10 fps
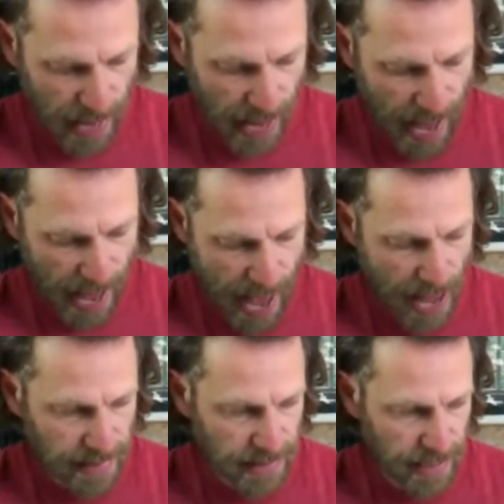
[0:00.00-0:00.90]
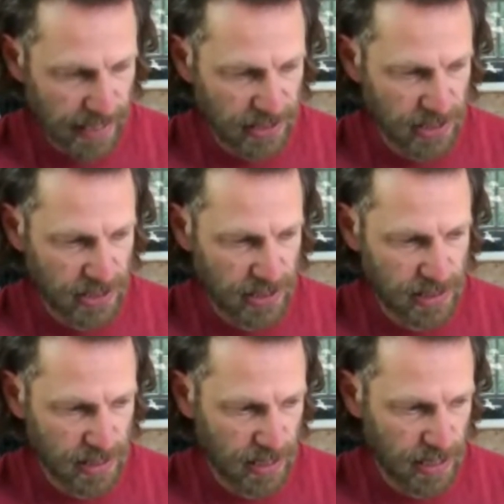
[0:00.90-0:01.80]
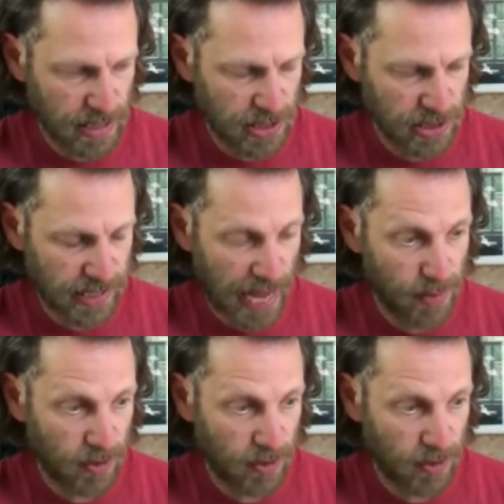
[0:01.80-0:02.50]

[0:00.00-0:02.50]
and it just came